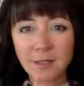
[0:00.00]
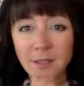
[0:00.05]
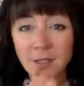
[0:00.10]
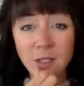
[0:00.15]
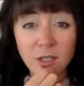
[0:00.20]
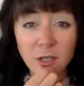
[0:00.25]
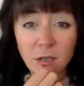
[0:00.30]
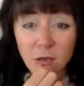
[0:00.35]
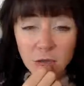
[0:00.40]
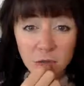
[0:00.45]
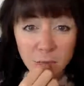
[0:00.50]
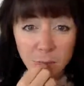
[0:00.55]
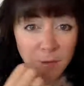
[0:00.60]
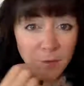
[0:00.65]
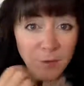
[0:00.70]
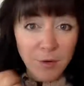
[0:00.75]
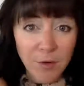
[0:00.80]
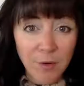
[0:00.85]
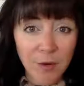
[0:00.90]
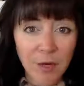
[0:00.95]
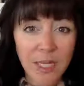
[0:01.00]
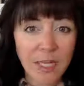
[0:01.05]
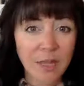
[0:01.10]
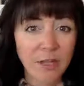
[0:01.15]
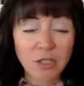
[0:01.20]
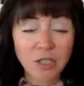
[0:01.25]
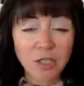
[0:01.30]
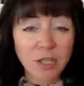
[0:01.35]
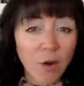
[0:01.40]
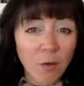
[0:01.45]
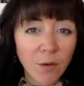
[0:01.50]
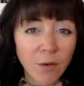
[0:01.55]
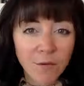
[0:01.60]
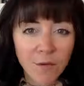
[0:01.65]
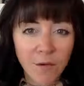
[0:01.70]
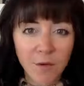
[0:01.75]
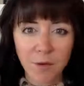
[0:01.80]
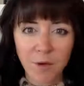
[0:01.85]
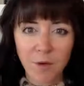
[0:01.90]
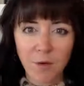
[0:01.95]
There's no superiority, there's no
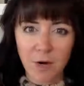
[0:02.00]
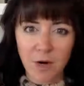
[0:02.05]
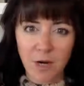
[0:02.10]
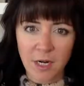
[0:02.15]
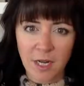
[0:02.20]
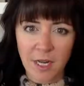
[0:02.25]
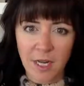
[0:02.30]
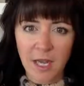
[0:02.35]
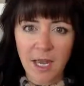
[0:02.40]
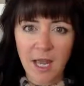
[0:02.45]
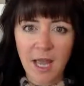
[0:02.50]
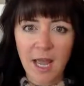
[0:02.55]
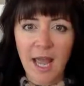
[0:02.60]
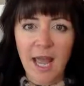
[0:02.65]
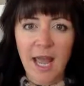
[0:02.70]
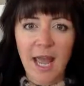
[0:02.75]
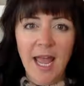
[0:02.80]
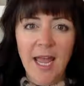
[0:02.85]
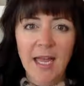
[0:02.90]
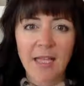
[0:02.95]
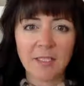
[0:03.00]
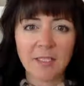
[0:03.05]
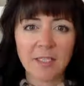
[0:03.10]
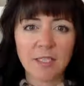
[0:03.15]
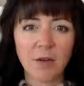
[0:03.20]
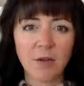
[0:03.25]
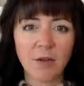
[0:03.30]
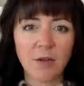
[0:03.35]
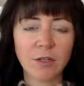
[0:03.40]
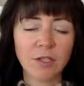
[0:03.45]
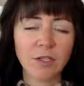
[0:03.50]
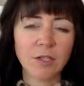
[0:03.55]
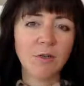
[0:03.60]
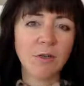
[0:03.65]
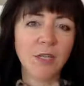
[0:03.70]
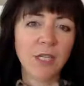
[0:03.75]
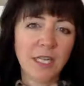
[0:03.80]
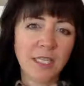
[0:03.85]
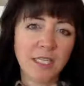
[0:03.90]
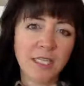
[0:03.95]
inferiority. And so there's no
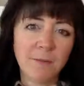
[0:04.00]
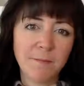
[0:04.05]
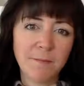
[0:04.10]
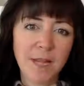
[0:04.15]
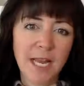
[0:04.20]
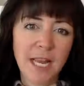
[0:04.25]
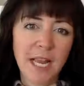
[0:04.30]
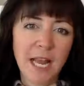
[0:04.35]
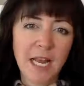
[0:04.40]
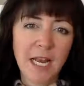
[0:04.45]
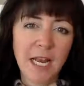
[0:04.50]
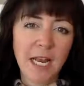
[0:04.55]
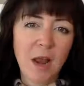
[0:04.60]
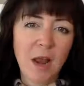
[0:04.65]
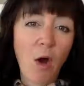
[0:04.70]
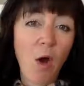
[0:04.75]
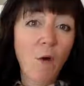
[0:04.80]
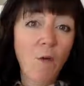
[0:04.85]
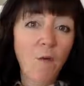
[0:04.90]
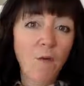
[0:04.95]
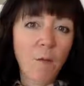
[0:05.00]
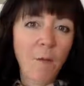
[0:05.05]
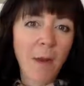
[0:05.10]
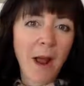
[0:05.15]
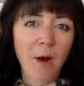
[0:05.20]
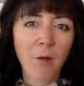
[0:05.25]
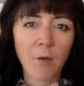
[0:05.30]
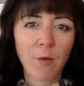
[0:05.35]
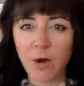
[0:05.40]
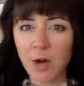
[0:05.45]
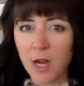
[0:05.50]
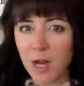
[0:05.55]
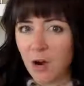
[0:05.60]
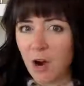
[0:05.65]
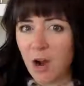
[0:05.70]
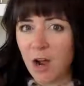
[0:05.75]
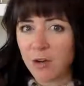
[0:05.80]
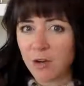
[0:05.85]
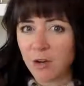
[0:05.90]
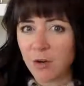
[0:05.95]
need to be in an overpowering or
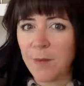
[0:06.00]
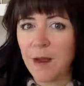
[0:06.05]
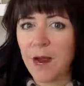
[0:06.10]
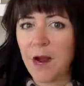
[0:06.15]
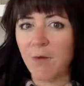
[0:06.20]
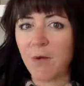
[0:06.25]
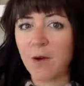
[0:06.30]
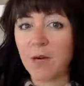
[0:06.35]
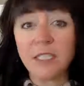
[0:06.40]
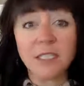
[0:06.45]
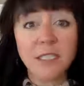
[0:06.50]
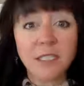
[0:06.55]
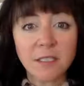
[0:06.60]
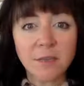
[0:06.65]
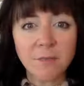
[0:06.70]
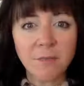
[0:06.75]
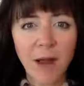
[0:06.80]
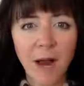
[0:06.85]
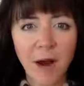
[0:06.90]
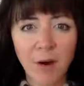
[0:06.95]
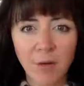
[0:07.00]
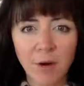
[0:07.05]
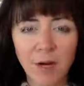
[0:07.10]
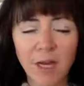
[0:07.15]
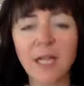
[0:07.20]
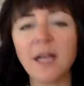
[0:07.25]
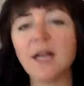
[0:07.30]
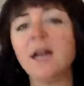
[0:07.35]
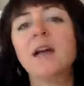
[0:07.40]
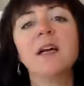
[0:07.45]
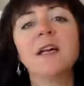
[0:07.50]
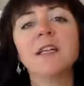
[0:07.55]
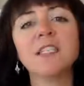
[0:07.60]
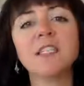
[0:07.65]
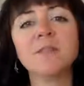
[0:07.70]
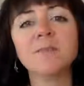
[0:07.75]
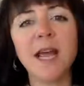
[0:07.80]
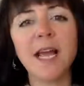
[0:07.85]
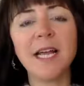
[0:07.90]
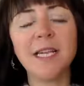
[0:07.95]
underpowering, disempowering
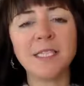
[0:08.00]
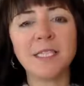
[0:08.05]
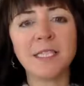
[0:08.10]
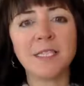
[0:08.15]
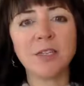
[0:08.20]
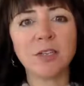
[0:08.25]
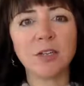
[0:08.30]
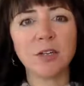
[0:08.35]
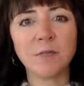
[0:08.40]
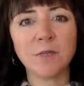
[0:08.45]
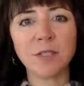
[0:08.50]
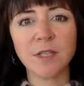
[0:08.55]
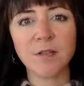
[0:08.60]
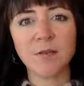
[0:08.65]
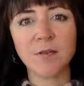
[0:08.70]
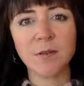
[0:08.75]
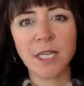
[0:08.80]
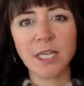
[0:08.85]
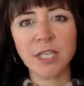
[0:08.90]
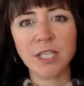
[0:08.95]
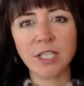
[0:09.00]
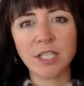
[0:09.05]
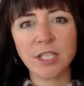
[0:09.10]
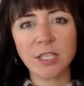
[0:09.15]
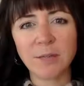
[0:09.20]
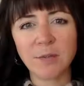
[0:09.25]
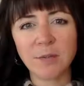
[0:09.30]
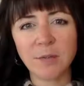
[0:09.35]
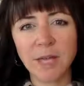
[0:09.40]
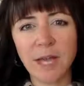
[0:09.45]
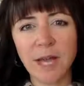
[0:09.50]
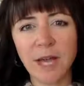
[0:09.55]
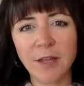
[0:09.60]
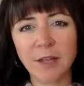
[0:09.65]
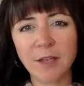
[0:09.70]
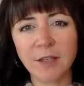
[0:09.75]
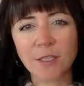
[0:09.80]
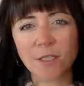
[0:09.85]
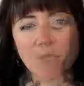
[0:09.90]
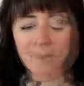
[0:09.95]
space in terms of relationships with
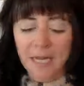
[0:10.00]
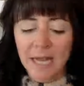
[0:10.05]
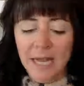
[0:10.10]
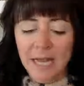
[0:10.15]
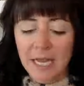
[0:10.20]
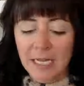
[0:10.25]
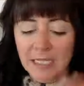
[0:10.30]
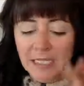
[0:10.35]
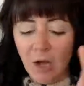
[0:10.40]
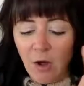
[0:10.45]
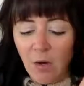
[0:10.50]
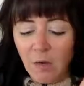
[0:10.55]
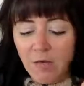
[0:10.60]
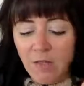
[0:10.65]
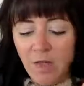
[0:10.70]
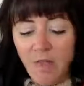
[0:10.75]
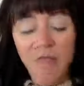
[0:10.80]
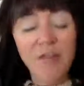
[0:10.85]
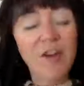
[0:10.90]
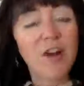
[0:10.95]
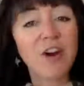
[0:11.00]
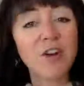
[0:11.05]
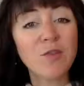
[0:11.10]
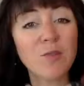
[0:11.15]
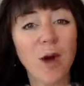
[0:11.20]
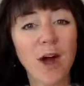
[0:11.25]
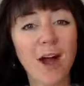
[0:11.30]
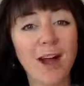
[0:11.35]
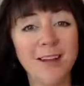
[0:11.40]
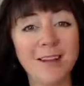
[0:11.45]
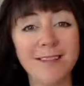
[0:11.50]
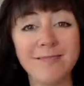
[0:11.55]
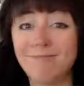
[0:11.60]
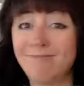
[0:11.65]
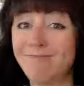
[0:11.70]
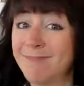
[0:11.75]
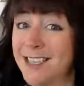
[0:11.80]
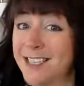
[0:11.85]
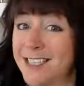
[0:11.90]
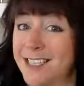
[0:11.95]
others. So the third one,
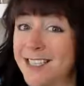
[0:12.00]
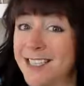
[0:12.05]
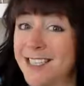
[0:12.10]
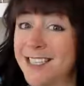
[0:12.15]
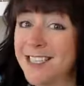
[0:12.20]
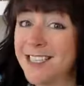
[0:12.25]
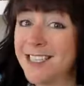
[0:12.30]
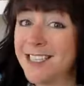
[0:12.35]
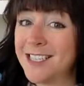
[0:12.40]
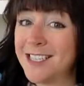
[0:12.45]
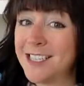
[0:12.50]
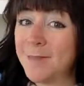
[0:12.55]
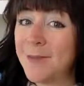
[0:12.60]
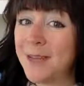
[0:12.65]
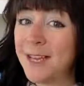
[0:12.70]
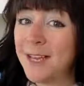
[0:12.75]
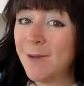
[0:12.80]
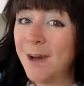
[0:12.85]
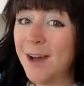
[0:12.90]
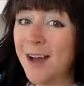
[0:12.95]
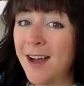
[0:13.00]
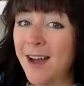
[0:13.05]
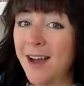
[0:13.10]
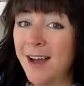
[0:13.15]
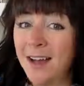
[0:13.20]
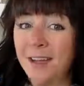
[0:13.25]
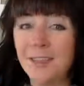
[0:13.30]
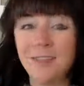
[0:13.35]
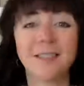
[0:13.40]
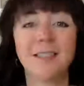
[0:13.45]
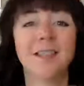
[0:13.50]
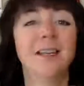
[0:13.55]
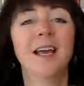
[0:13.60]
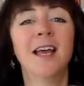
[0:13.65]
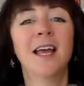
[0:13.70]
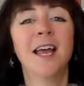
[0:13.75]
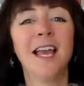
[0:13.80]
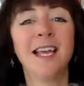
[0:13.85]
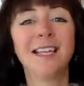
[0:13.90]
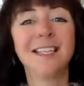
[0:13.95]
this is the big one,
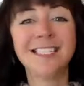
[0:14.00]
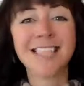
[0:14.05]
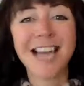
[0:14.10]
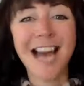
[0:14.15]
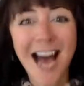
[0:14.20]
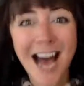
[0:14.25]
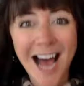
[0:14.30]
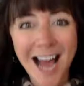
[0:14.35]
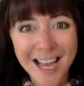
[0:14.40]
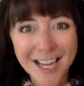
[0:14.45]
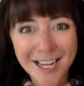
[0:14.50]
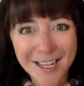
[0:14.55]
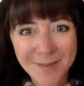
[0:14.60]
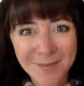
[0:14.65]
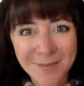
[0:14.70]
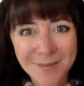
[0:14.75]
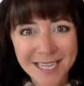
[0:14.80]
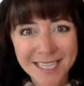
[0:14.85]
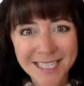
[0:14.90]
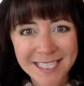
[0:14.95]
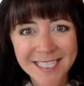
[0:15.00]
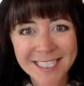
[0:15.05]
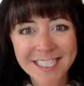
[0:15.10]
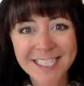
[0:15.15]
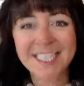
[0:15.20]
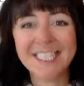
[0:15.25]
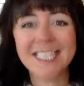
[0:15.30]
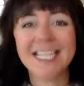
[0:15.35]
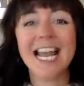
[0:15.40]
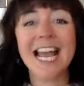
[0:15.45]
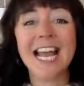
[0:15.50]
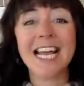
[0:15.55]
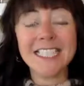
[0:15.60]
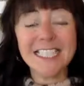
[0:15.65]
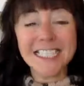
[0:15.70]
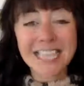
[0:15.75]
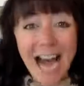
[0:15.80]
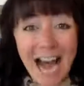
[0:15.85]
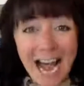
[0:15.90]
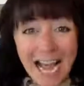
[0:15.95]
entitlement.
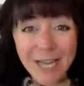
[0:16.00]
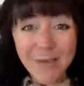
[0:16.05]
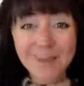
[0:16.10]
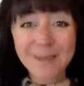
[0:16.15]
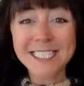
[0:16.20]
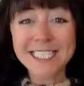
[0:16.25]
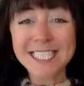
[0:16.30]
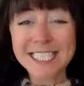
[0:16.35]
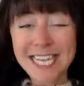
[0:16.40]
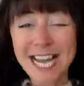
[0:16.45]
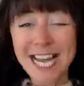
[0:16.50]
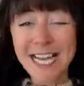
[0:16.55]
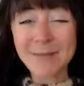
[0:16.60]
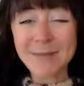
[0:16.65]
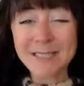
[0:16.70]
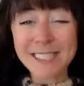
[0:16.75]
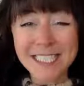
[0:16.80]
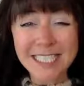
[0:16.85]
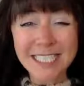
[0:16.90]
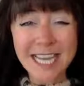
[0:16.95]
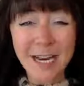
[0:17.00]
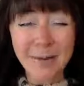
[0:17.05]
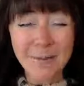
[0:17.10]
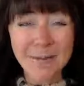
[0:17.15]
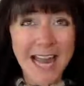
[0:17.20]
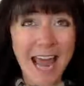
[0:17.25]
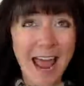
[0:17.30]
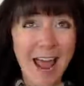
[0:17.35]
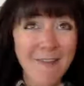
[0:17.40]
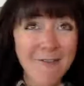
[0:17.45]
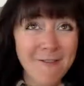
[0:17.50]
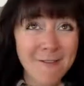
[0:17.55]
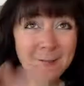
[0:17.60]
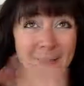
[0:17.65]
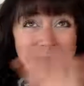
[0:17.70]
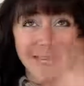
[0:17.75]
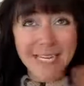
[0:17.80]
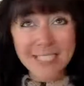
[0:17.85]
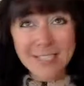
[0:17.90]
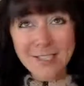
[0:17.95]
Entitlement.
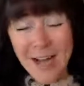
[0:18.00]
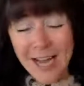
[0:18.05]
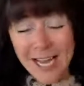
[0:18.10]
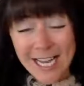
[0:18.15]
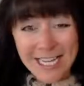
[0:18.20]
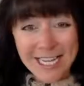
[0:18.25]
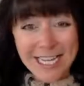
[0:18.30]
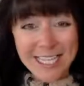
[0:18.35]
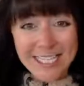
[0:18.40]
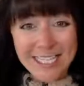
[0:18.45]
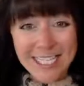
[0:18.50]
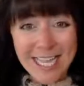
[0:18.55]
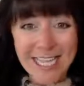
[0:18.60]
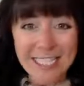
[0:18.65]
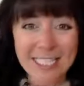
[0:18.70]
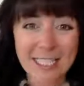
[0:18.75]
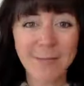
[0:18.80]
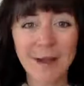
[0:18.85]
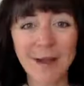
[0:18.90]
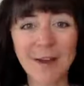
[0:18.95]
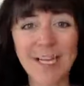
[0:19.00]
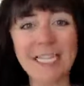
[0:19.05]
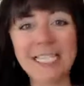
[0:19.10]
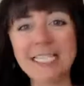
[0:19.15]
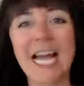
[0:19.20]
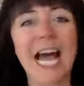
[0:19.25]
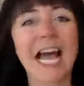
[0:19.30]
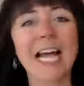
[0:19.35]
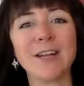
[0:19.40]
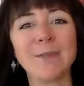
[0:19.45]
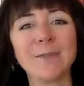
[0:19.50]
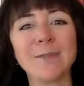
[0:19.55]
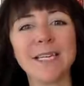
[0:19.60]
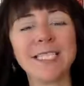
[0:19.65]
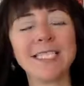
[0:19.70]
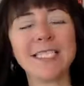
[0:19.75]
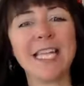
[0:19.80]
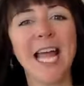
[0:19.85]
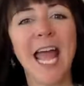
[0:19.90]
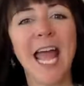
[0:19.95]
Everybody's talking these days about
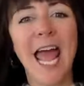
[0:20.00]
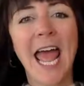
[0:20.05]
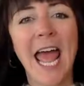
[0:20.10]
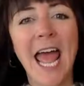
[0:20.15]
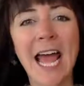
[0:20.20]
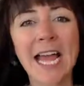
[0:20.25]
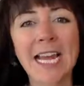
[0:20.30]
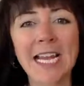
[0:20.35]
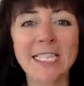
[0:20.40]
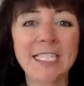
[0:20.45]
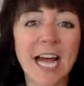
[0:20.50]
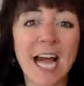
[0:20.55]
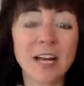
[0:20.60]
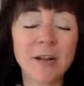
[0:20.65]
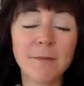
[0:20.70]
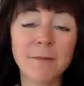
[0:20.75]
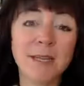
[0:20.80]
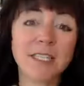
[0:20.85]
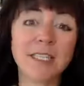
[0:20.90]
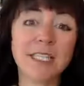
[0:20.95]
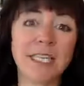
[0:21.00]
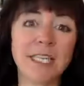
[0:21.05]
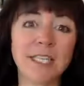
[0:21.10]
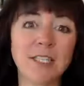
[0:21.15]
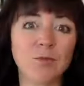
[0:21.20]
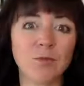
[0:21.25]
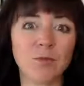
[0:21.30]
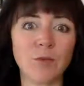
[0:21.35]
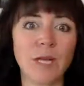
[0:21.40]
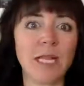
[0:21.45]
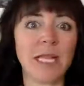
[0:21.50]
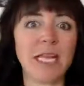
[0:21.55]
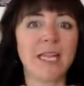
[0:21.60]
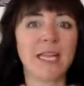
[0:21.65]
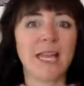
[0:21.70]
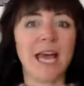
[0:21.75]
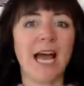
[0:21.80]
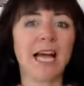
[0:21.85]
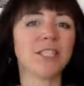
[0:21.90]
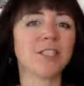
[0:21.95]
entitlement. And entitlement is really
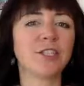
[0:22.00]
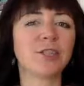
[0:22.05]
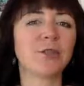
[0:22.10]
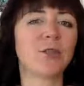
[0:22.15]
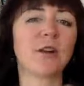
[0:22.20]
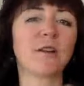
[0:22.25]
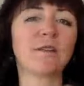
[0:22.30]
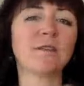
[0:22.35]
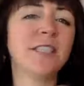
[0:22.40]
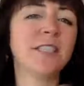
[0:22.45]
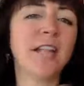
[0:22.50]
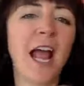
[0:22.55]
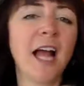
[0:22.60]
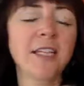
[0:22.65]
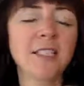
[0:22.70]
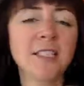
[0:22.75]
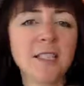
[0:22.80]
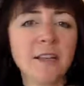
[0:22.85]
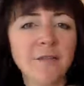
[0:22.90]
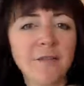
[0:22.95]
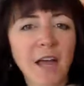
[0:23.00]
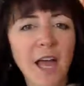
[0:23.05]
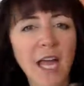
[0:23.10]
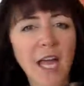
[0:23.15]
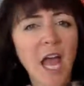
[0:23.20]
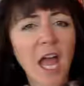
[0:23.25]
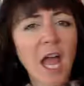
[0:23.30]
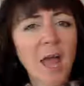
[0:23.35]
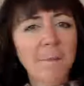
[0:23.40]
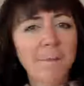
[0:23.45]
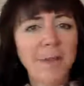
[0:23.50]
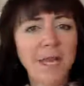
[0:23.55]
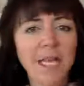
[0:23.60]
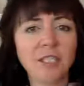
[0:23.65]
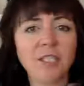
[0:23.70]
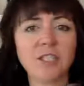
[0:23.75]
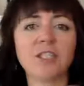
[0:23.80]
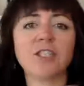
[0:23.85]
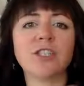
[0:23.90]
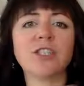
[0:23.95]
that sort of stance of like
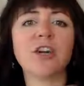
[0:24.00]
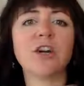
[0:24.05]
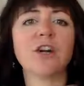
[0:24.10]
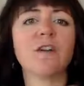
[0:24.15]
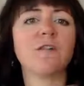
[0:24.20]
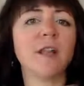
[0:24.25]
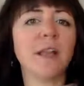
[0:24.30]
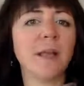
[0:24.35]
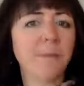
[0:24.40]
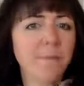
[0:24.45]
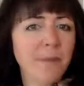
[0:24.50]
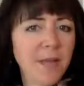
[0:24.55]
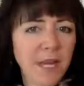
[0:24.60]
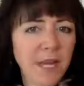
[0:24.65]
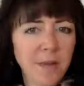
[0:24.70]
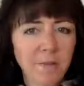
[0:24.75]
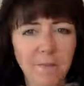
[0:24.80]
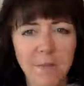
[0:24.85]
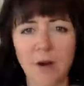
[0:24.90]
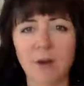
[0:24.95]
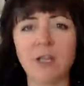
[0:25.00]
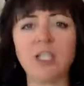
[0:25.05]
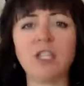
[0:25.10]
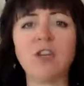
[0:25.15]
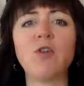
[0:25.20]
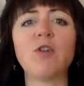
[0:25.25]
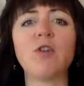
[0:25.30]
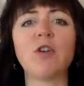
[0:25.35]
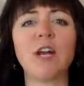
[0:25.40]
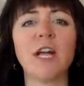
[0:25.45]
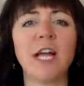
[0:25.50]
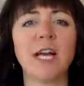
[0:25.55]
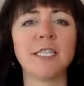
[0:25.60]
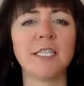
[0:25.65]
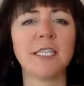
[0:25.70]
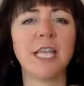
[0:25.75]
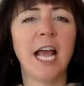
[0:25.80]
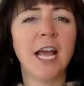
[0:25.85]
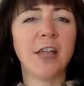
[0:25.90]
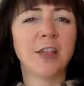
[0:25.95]
being deserving, being meritorious.
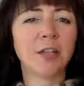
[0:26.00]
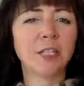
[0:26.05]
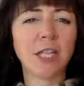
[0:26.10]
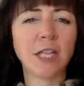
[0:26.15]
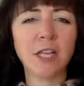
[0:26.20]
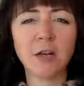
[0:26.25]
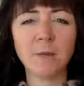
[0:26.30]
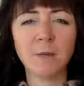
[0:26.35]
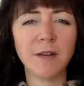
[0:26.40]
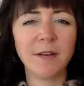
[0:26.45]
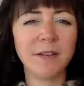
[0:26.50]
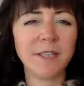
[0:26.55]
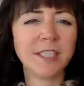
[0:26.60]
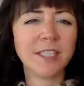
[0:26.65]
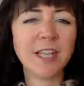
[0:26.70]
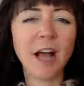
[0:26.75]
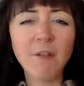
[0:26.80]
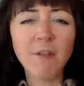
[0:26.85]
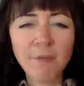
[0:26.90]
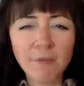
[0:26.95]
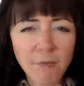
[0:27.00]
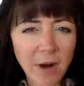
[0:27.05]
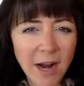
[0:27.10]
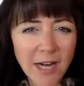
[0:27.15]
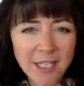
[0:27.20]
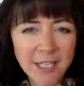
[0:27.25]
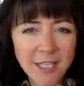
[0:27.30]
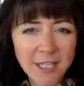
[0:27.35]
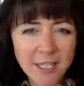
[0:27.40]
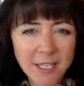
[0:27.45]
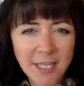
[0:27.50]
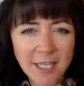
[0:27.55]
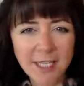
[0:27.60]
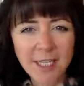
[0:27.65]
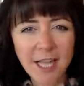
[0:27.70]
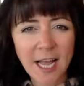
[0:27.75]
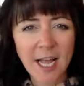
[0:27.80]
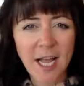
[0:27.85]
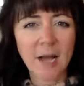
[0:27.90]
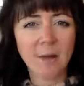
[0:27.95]
There's a little bit of a self-righteousness
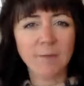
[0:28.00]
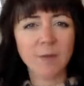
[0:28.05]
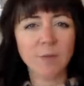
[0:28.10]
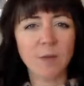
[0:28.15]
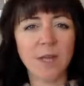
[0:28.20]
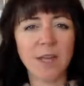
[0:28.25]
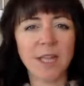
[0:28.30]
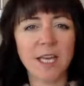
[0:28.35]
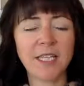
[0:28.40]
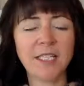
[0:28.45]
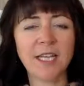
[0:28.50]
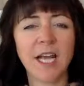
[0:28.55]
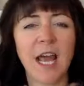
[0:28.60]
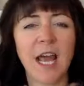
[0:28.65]
that comes with it.